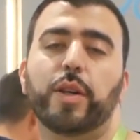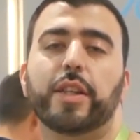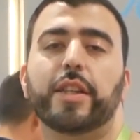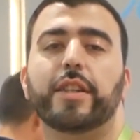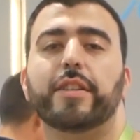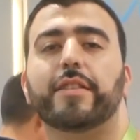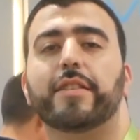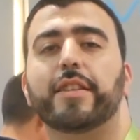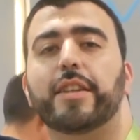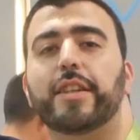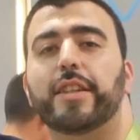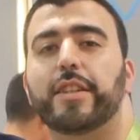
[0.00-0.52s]

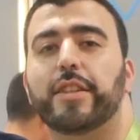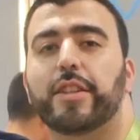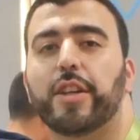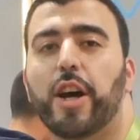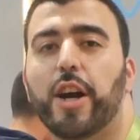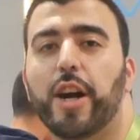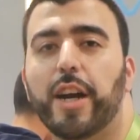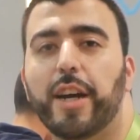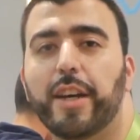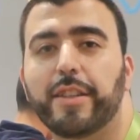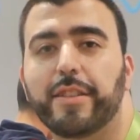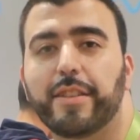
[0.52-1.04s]
This is
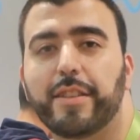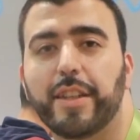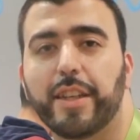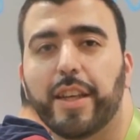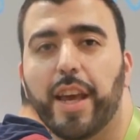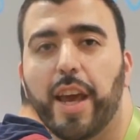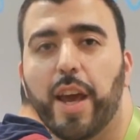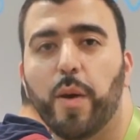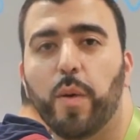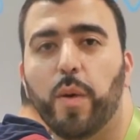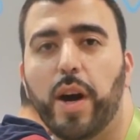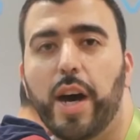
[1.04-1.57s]

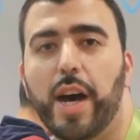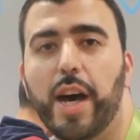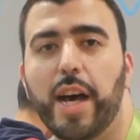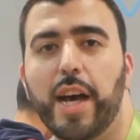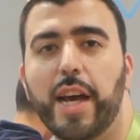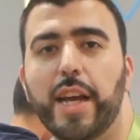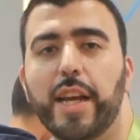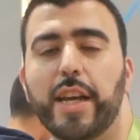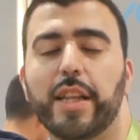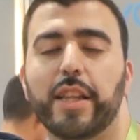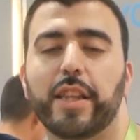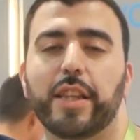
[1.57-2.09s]

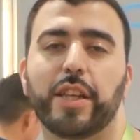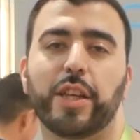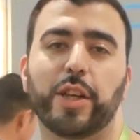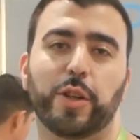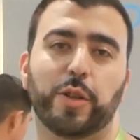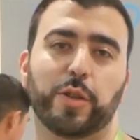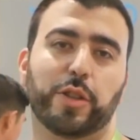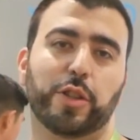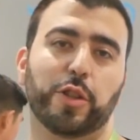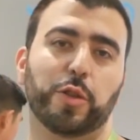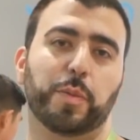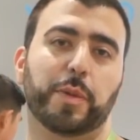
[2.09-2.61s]
RICKY, the
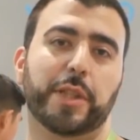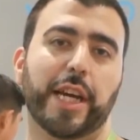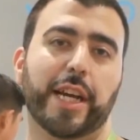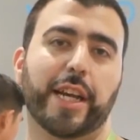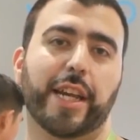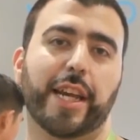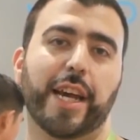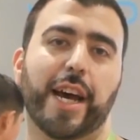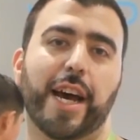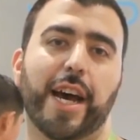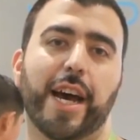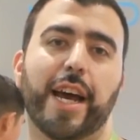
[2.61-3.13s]
YouTube Tech
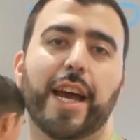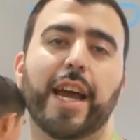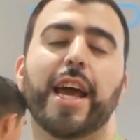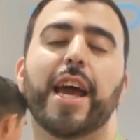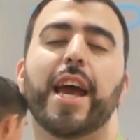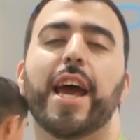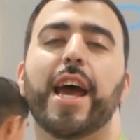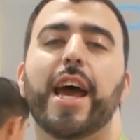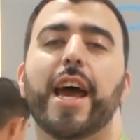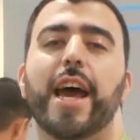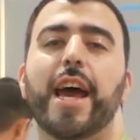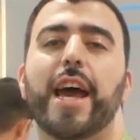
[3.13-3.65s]
Guy.
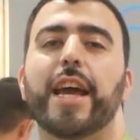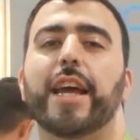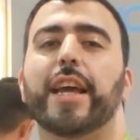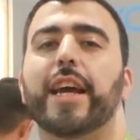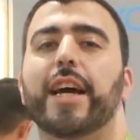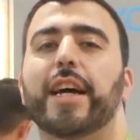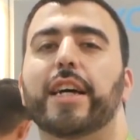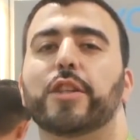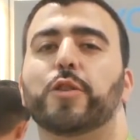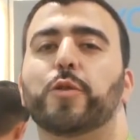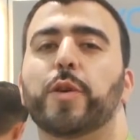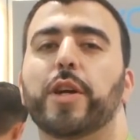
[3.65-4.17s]
Hey
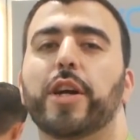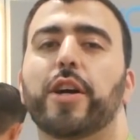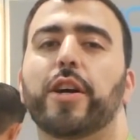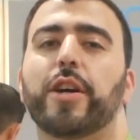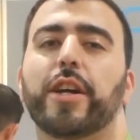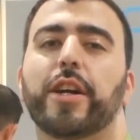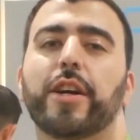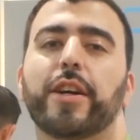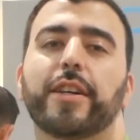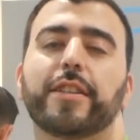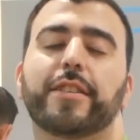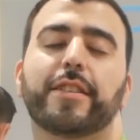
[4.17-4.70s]
guys, we are
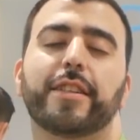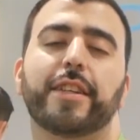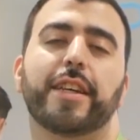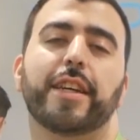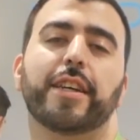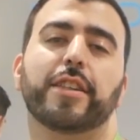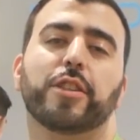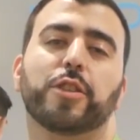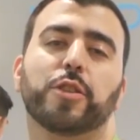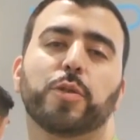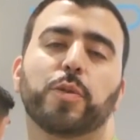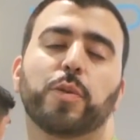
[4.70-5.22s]
here at
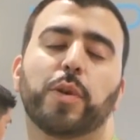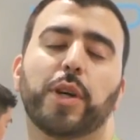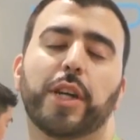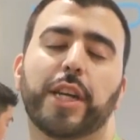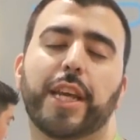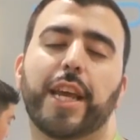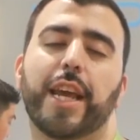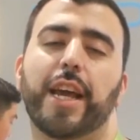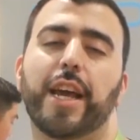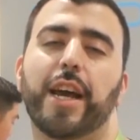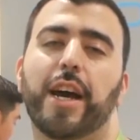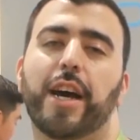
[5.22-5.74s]
CES
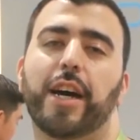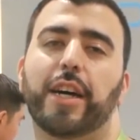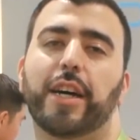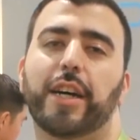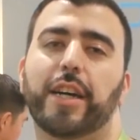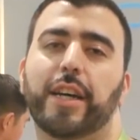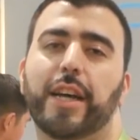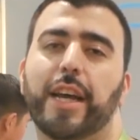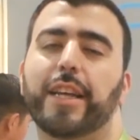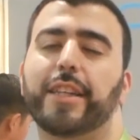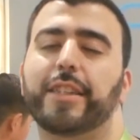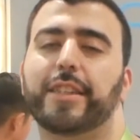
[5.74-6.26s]

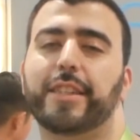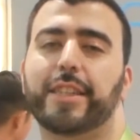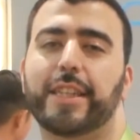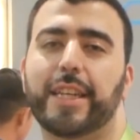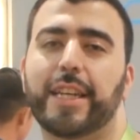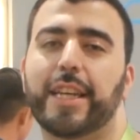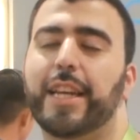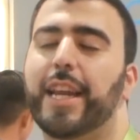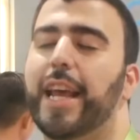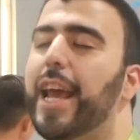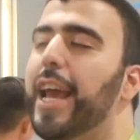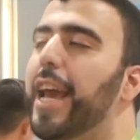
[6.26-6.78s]

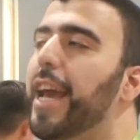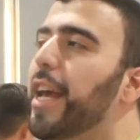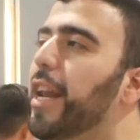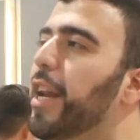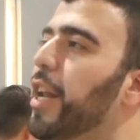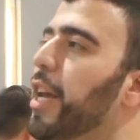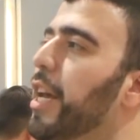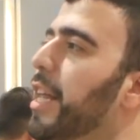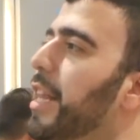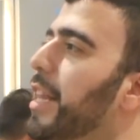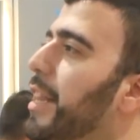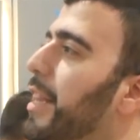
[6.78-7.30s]
2018,
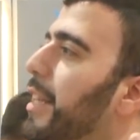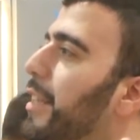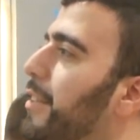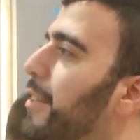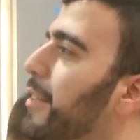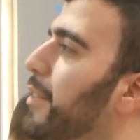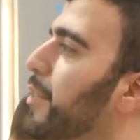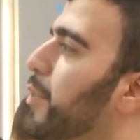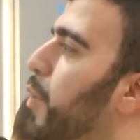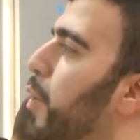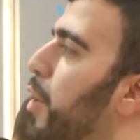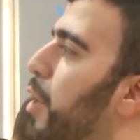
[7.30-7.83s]
and this
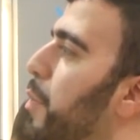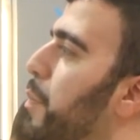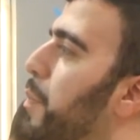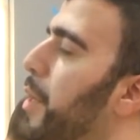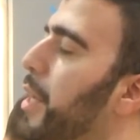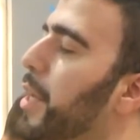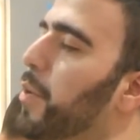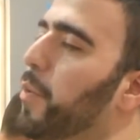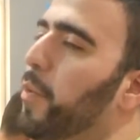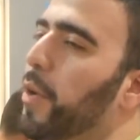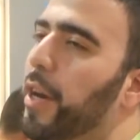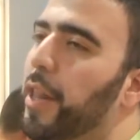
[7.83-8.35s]
is going to
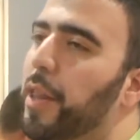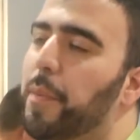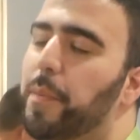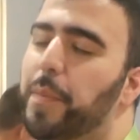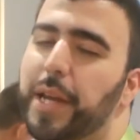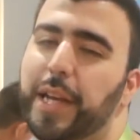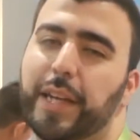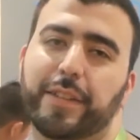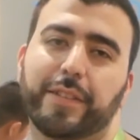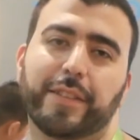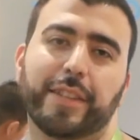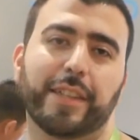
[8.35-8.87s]
be one of the
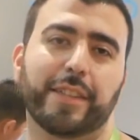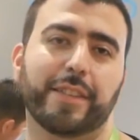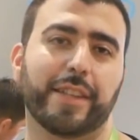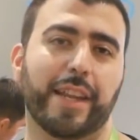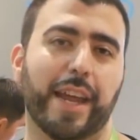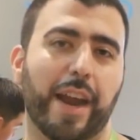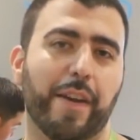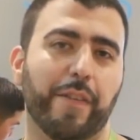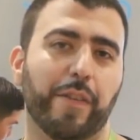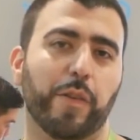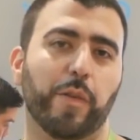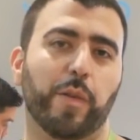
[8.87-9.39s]
biggest things that
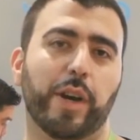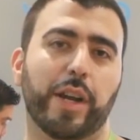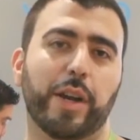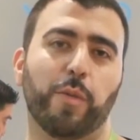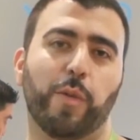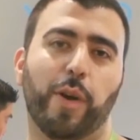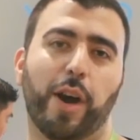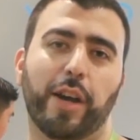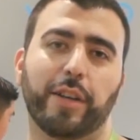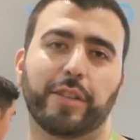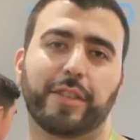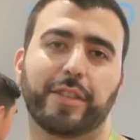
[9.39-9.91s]
everyone
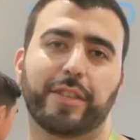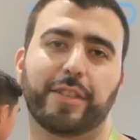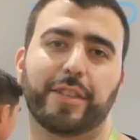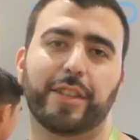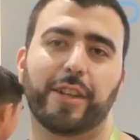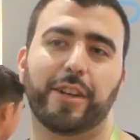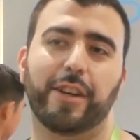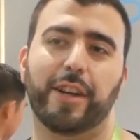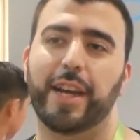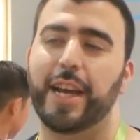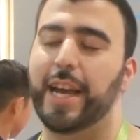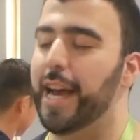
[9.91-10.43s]
wants this
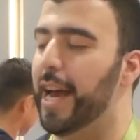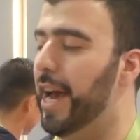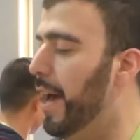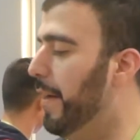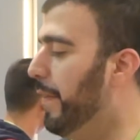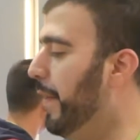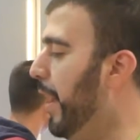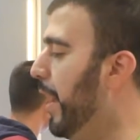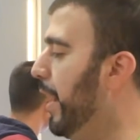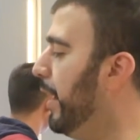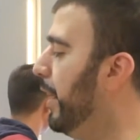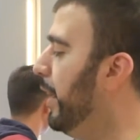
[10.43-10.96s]
year, and
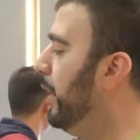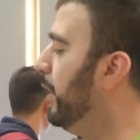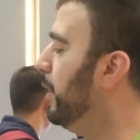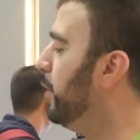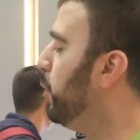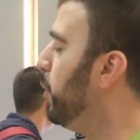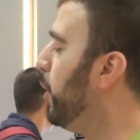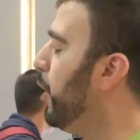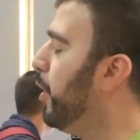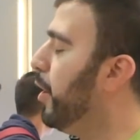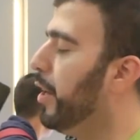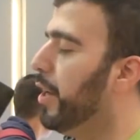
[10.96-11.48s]
that is
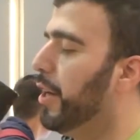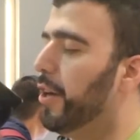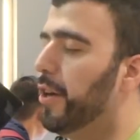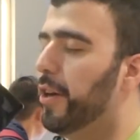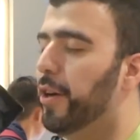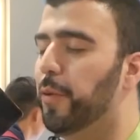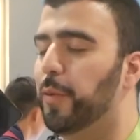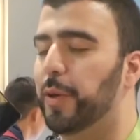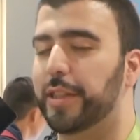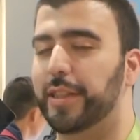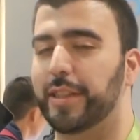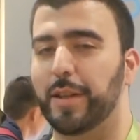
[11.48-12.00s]
we are
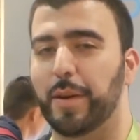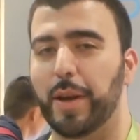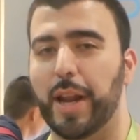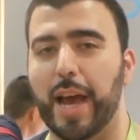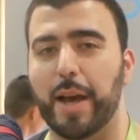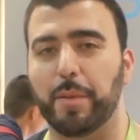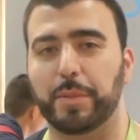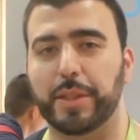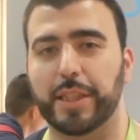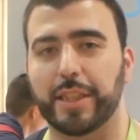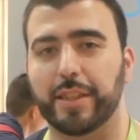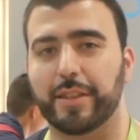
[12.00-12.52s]
here with
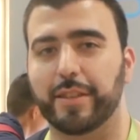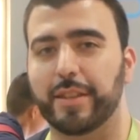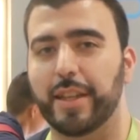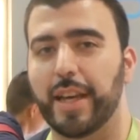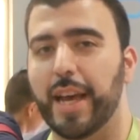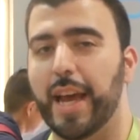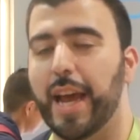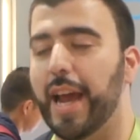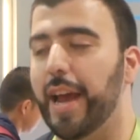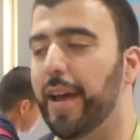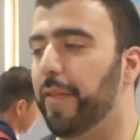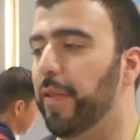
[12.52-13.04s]
Synaptics
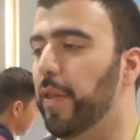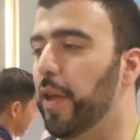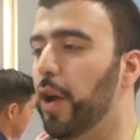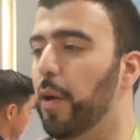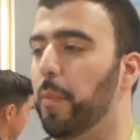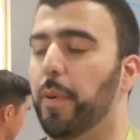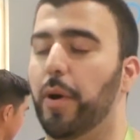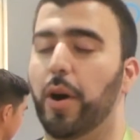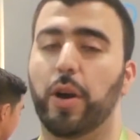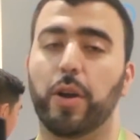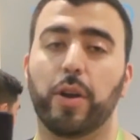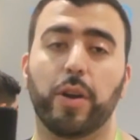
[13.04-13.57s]
and their
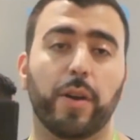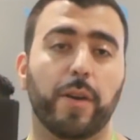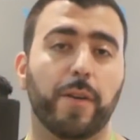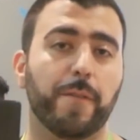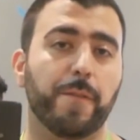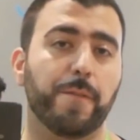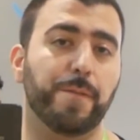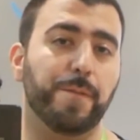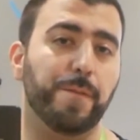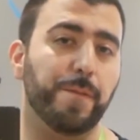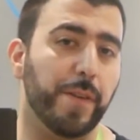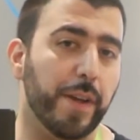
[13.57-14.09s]
partner
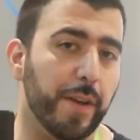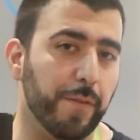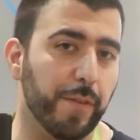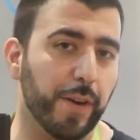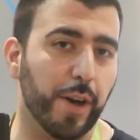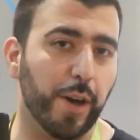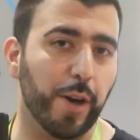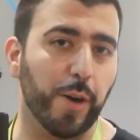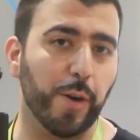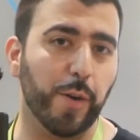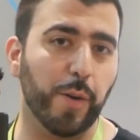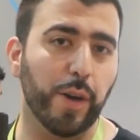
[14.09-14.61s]

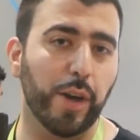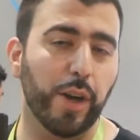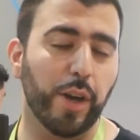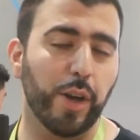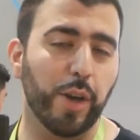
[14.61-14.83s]
Vivo,